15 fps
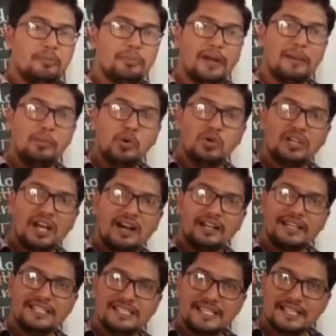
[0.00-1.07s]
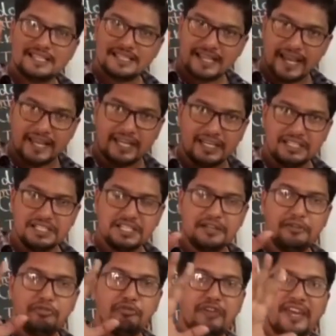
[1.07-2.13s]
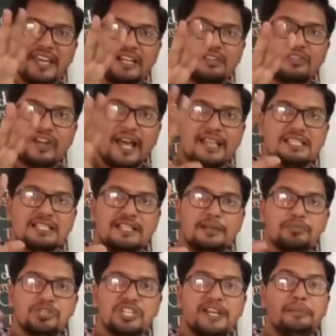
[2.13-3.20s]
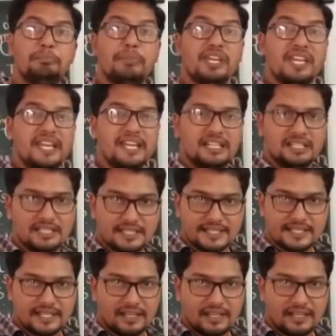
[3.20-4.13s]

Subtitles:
Promoter is the site where transcription begins.